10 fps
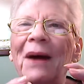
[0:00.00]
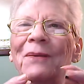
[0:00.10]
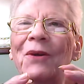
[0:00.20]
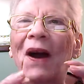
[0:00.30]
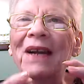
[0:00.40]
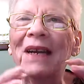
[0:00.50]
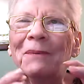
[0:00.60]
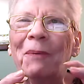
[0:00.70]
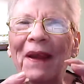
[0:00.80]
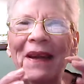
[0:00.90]
I'm trying to
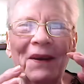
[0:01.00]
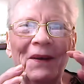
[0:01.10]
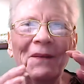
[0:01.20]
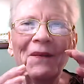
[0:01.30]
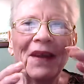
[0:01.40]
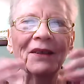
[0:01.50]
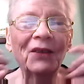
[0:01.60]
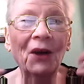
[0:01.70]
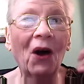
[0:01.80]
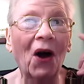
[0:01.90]
explain here.
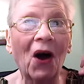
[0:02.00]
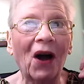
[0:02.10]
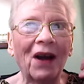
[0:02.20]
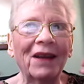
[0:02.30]
Duh.